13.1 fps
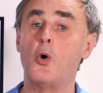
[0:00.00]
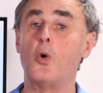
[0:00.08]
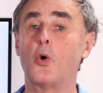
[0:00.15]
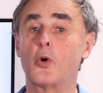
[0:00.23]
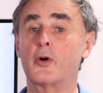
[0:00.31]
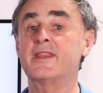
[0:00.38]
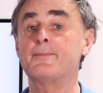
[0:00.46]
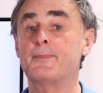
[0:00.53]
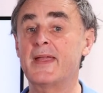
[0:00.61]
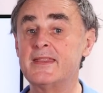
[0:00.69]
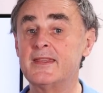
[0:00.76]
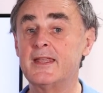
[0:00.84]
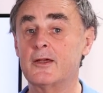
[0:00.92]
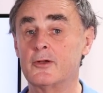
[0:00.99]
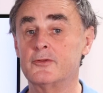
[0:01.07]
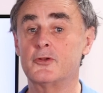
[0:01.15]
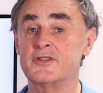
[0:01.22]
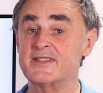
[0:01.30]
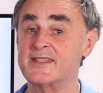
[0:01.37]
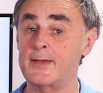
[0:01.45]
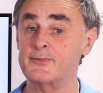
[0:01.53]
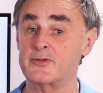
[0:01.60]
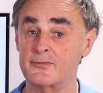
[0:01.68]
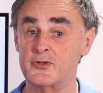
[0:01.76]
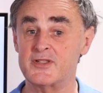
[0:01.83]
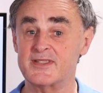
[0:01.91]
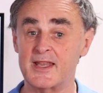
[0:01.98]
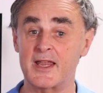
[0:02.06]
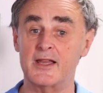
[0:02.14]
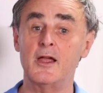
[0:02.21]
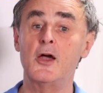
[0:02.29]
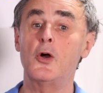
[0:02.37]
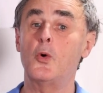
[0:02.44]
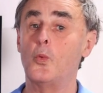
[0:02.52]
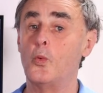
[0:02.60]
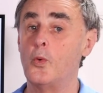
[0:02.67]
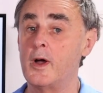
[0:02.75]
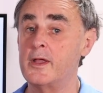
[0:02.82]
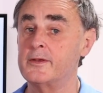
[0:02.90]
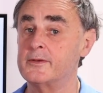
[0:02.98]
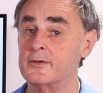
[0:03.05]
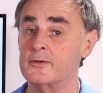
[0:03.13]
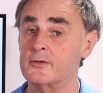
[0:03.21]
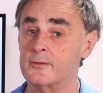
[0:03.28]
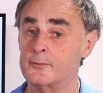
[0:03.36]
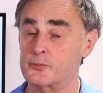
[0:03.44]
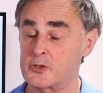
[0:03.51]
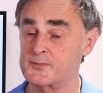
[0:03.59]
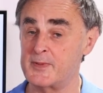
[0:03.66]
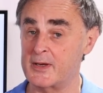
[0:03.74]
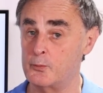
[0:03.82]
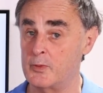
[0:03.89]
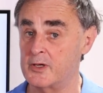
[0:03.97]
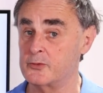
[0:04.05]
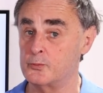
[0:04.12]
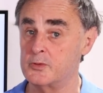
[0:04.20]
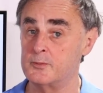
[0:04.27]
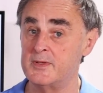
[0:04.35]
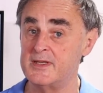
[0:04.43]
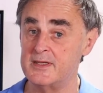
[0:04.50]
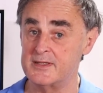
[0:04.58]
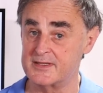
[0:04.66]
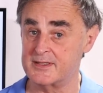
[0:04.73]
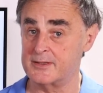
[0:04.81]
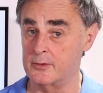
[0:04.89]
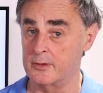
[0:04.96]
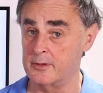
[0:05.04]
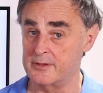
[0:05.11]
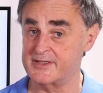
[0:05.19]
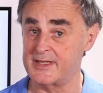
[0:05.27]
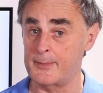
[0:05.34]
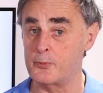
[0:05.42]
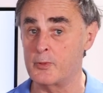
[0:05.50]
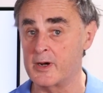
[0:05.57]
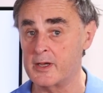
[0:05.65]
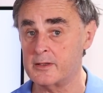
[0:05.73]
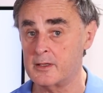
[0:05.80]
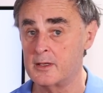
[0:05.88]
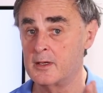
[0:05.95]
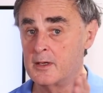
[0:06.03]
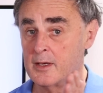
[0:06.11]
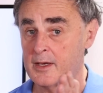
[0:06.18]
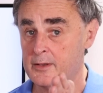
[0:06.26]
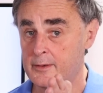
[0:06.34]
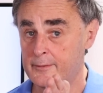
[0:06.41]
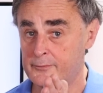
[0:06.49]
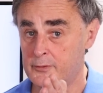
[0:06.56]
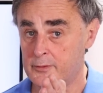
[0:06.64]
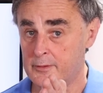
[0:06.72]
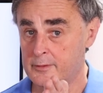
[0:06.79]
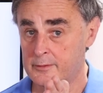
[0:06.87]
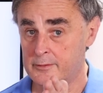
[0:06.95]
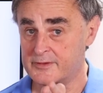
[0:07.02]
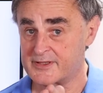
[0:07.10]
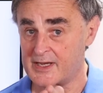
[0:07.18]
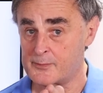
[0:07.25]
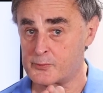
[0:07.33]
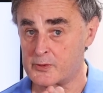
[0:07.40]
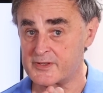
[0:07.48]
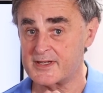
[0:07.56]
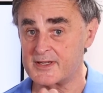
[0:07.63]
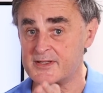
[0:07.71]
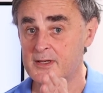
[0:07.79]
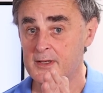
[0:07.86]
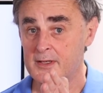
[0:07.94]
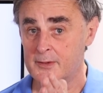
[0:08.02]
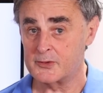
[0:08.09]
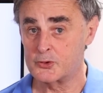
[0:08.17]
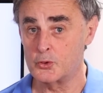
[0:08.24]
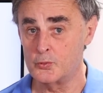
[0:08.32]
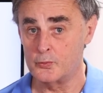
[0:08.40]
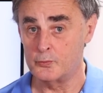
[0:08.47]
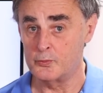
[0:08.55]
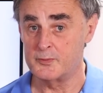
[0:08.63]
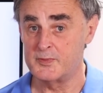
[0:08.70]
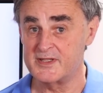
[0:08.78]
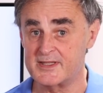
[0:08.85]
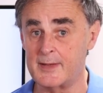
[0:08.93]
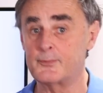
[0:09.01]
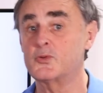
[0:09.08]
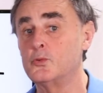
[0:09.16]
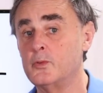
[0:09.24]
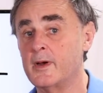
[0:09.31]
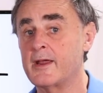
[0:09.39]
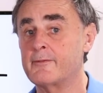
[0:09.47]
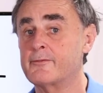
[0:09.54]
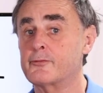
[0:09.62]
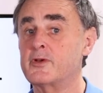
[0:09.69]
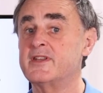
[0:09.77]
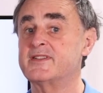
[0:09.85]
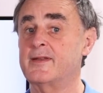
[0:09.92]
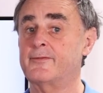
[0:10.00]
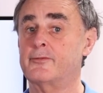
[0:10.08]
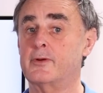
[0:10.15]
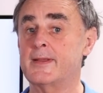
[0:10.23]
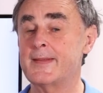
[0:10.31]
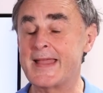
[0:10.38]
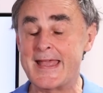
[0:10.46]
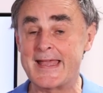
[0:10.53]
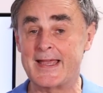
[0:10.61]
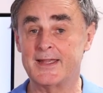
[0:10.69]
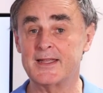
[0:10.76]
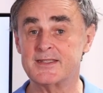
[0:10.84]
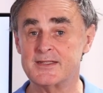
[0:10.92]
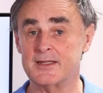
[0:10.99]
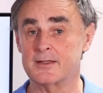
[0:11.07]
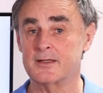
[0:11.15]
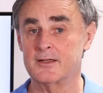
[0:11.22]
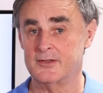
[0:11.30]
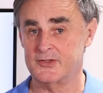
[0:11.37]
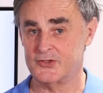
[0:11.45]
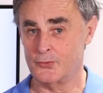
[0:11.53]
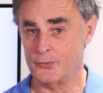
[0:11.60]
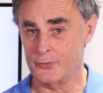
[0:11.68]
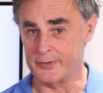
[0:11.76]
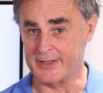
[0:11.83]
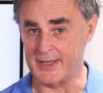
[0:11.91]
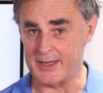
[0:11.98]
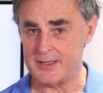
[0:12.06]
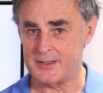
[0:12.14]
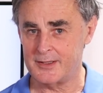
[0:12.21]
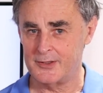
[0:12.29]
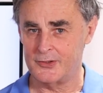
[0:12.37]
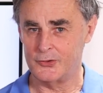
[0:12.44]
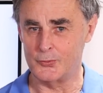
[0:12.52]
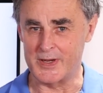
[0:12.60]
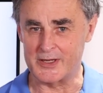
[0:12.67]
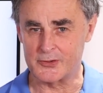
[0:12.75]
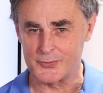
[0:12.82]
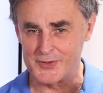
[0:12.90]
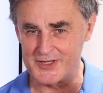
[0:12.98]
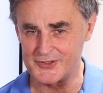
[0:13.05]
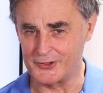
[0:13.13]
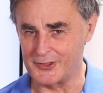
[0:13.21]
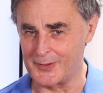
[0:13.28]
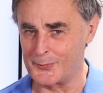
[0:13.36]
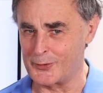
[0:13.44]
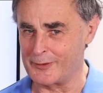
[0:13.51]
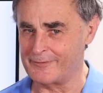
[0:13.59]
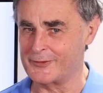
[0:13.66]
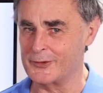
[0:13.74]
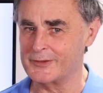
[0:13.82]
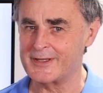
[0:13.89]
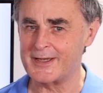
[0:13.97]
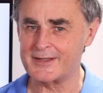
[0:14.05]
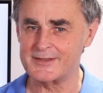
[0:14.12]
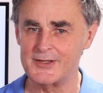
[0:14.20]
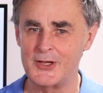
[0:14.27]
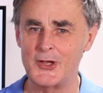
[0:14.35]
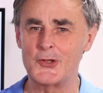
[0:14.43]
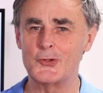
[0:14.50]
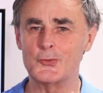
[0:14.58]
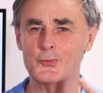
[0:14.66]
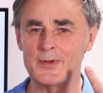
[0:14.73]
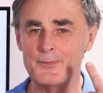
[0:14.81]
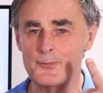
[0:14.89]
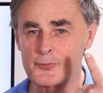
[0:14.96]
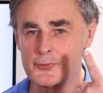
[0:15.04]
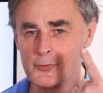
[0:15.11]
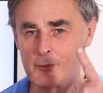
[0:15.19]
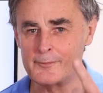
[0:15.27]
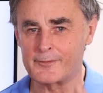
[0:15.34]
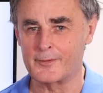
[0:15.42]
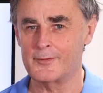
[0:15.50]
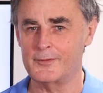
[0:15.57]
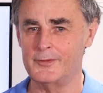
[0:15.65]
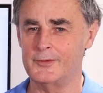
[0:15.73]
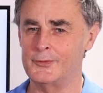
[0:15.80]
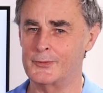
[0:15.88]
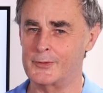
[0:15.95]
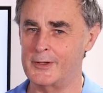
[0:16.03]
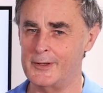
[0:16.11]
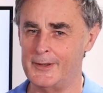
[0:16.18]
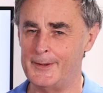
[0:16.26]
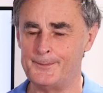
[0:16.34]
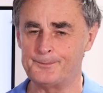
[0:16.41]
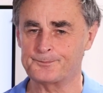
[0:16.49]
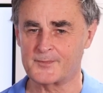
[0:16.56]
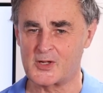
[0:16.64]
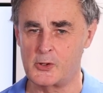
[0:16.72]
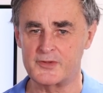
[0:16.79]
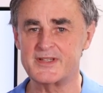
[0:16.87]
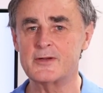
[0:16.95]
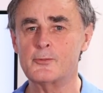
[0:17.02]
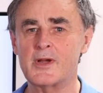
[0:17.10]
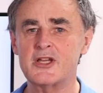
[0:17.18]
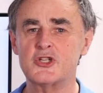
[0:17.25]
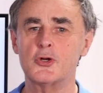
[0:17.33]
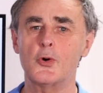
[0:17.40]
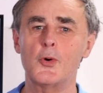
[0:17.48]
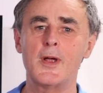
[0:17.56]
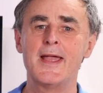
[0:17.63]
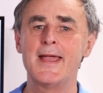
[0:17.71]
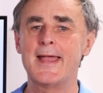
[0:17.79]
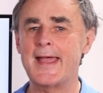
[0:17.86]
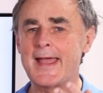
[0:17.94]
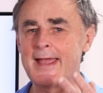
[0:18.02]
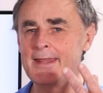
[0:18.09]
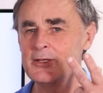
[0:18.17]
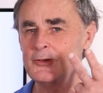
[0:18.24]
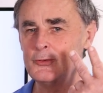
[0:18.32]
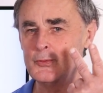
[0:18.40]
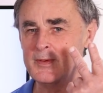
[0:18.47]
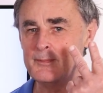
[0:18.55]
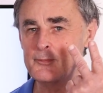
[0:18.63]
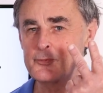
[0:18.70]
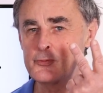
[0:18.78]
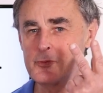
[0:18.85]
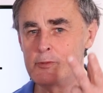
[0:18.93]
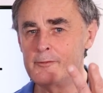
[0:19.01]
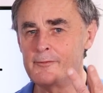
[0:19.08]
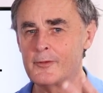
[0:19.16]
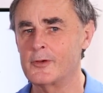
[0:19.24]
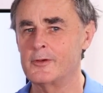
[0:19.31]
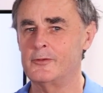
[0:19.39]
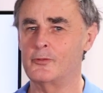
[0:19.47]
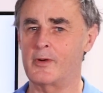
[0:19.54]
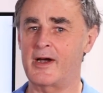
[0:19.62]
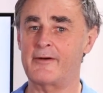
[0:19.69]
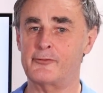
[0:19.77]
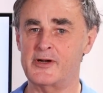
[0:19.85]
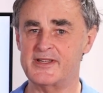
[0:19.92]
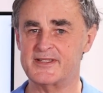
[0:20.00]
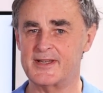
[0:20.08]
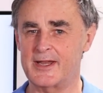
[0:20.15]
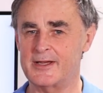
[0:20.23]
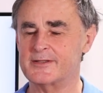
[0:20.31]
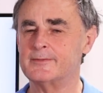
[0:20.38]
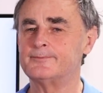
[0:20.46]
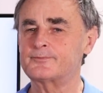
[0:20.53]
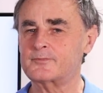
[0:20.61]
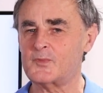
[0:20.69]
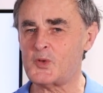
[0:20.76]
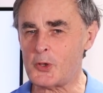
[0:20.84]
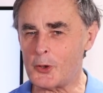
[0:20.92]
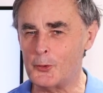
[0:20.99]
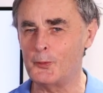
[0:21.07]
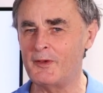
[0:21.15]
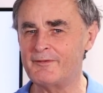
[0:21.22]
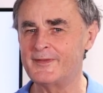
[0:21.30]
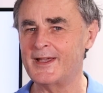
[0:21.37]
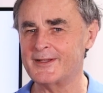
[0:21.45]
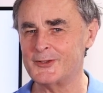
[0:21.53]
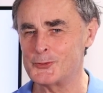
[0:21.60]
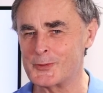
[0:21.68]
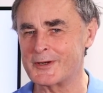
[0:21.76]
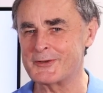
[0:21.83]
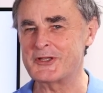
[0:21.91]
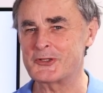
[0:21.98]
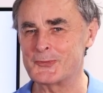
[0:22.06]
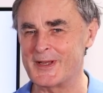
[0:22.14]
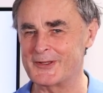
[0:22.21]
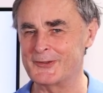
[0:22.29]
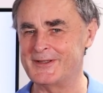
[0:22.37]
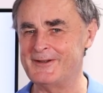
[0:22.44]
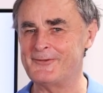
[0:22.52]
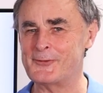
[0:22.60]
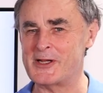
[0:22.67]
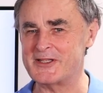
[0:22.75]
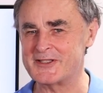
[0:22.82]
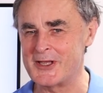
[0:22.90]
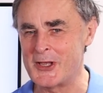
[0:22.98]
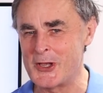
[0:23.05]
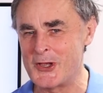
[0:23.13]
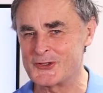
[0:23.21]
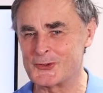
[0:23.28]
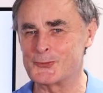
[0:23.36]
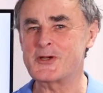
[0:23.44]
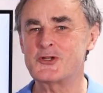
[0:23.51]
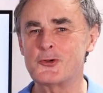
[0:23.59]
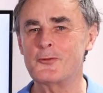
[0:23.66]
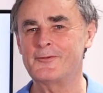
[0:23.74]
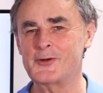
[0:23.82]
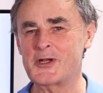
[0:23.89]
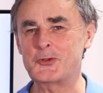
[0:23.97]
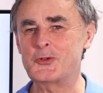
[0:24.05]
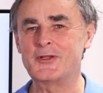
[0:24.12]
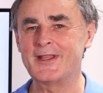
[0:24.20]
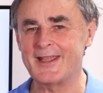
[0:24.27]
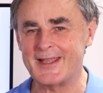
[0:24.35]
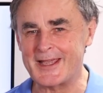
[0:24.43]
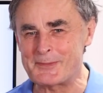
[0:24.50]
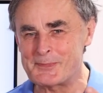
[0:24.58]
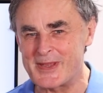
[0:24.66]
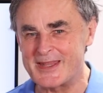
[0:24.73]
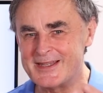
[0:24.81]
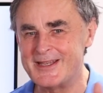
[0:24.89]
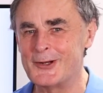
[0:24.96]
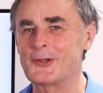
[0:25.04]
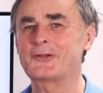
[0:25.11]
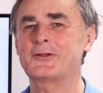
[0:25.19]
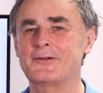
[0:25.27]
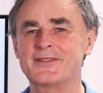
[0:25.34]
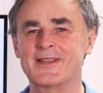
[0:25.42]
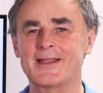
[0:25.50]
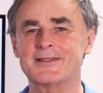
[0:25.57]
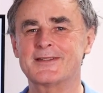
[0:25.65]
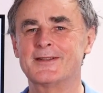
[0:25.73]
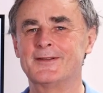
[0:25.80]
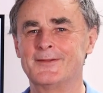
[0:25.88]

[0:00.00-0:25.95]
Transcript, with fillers: or depending on the steps of the sale, one prospect one would be uh, step one of the, the sale process, two would be step two, and three, step three. And that's it. So again, you increase the number of contacts, you improve your um, closing ratio, and you improve your average sales. With that, you are going to make the difference. So wish you a very good day and mainly a lot of sales.